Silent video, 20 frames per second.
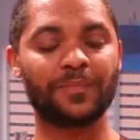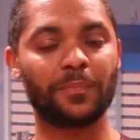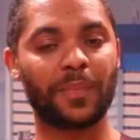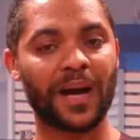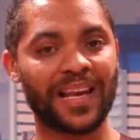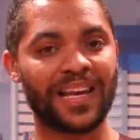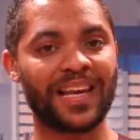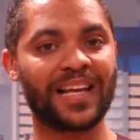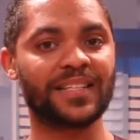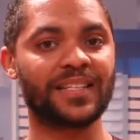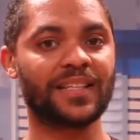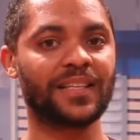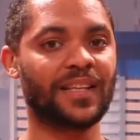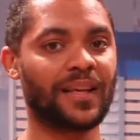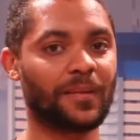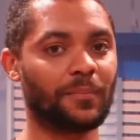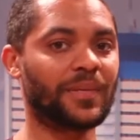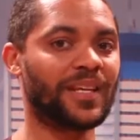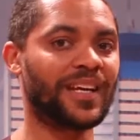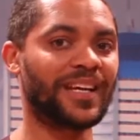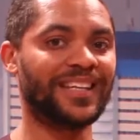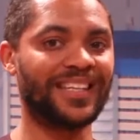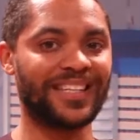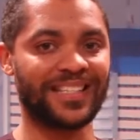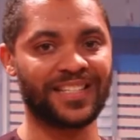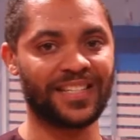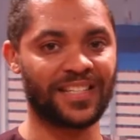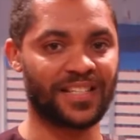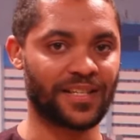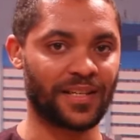by letting them take
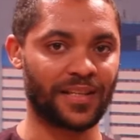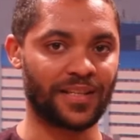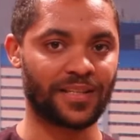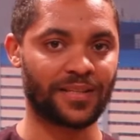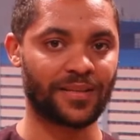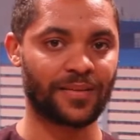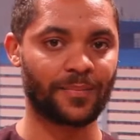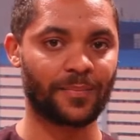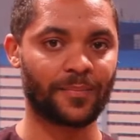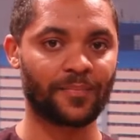decisions.